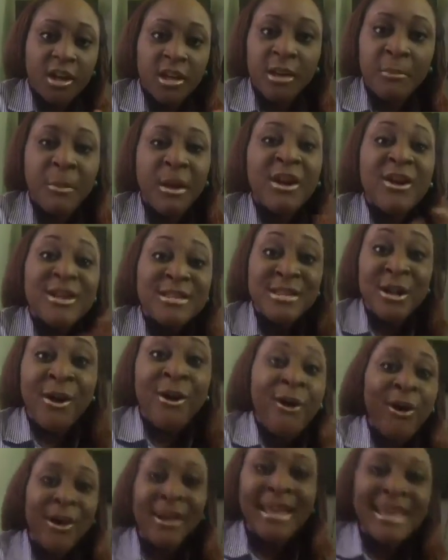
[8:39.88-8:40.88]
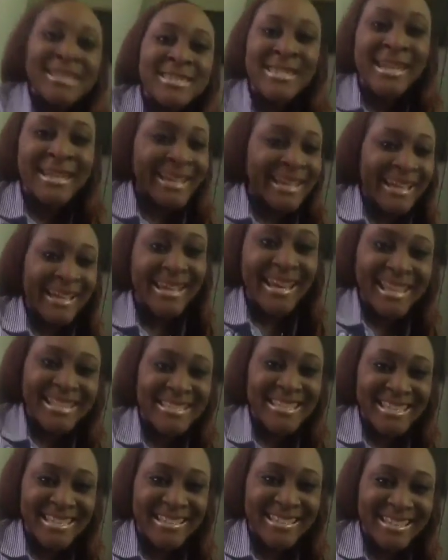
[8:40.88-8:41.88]
Because they're all
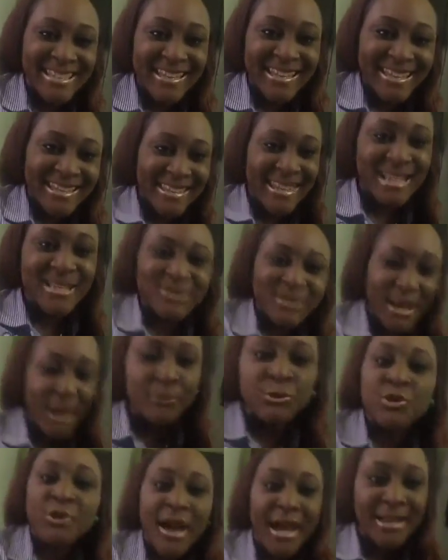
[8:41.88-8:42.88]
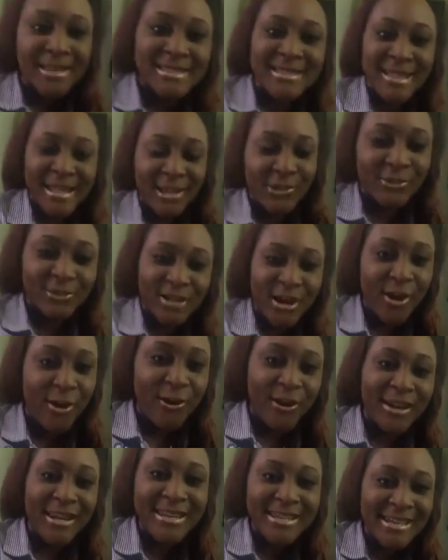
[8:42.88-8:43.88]
interconnected. That's what I'm trying to tell you. They're
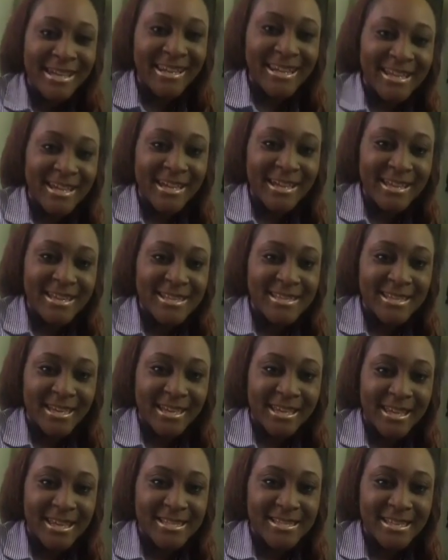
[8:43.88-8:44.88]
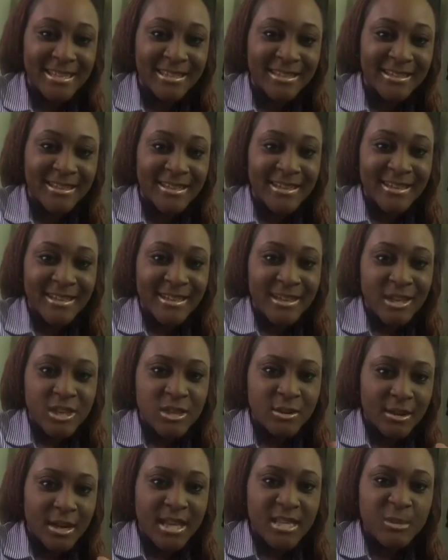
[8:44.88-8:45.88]
all interconnected.
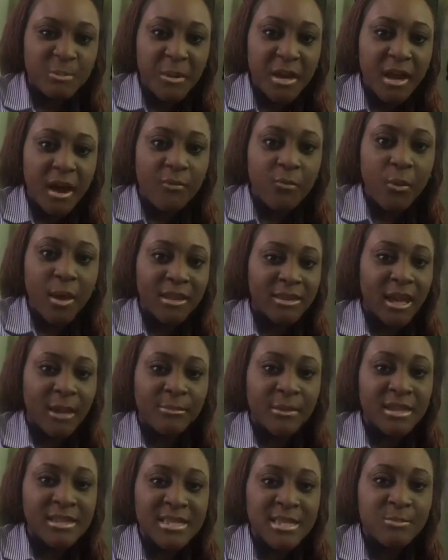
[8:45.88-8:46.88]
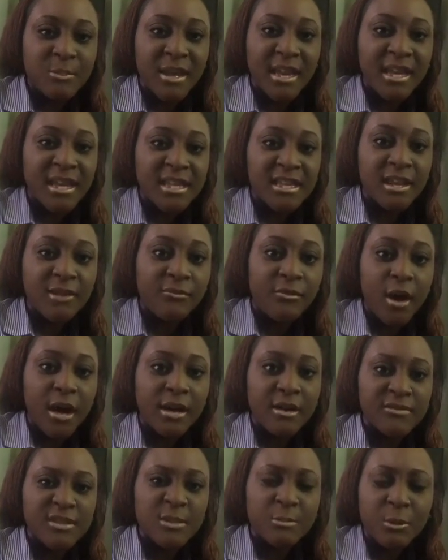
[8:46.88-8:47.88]
So when I speak of wealth, I'm not speaking it devoid
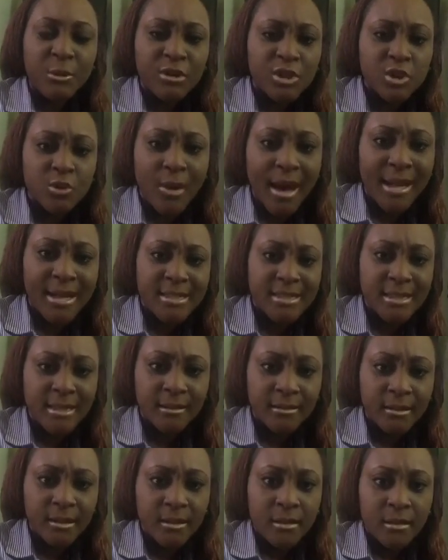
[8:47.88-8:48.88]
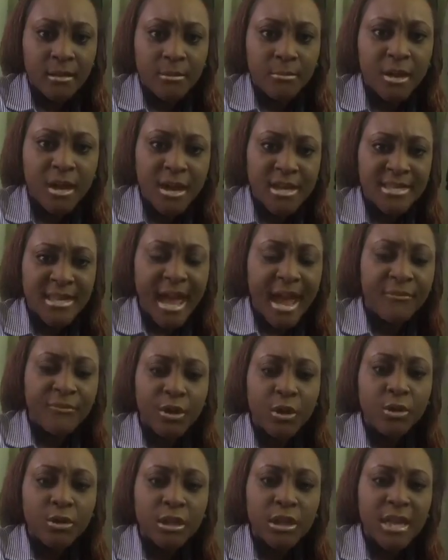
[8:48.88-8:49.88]
of spirituality. Because every
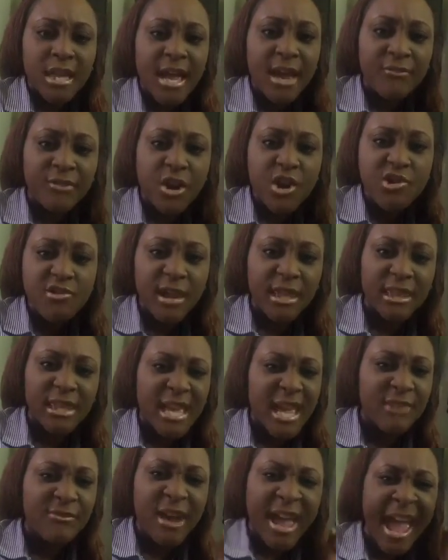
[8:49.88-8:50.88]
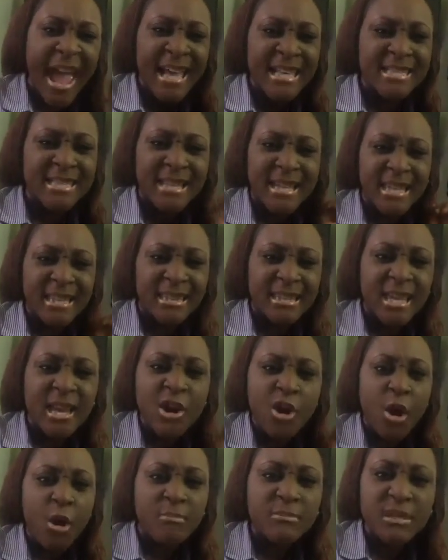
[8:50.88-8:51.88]
good thing, every great thing, every excellent thing
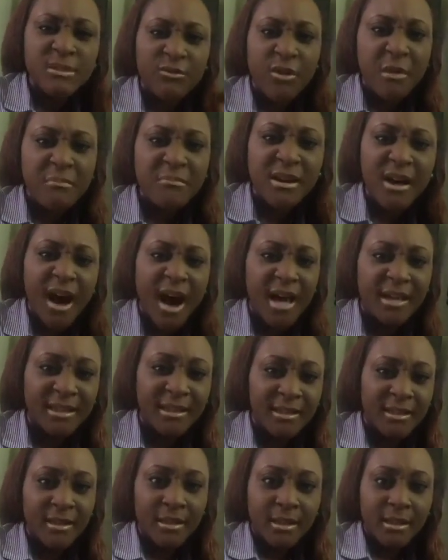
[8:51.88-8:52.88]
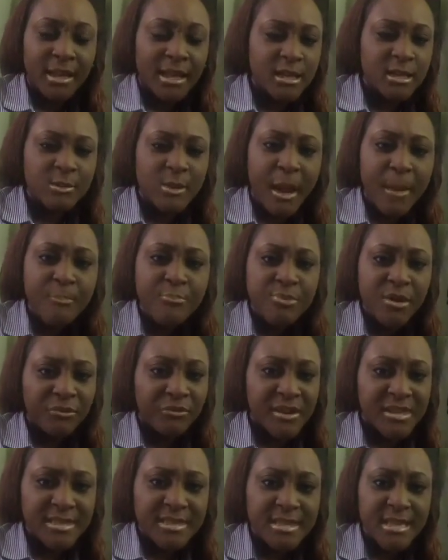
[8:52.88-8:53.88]
comes from God. That is why I
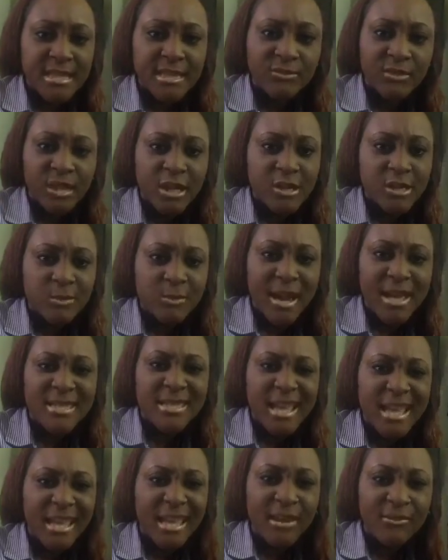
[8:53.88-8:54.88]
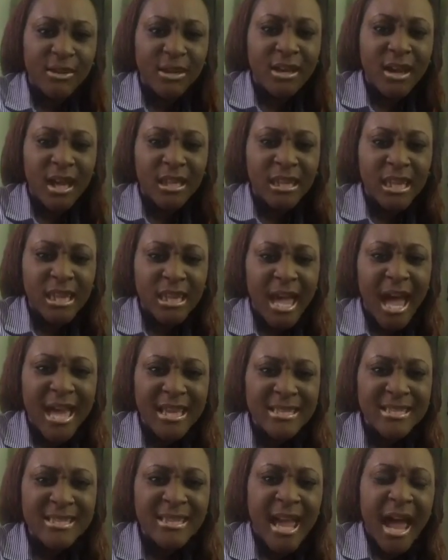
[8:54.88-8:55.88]
preface these videos by saying giving God
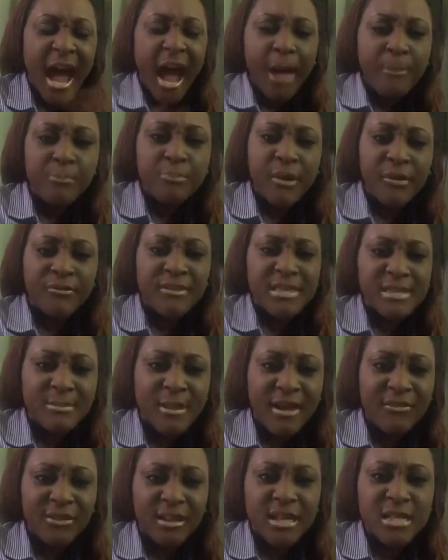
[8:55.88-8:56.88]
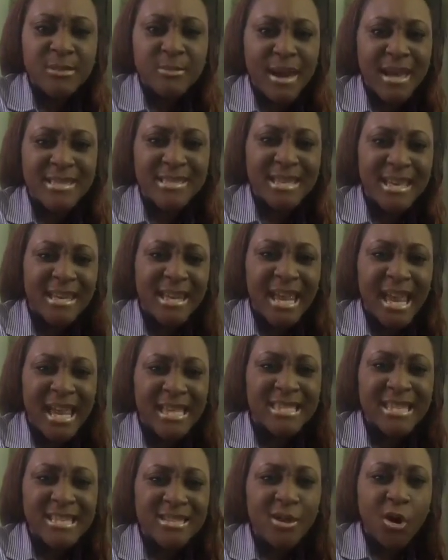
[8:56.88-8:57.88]
thanks. I preface my videos by saying
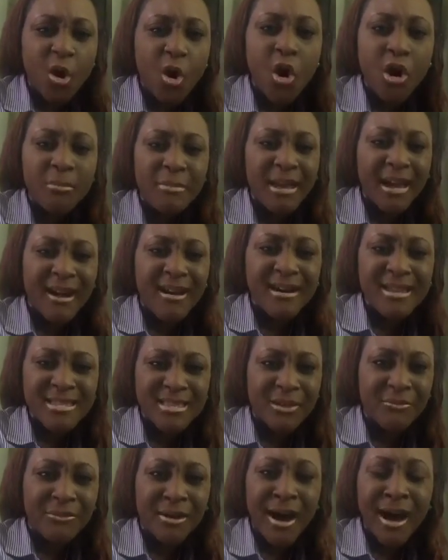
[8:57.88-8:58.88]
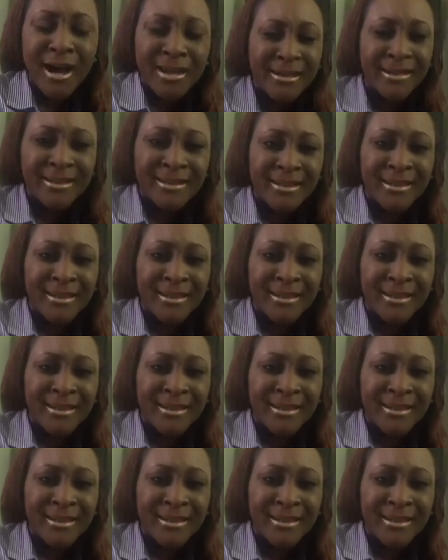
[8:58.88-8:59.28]
it is all because of God.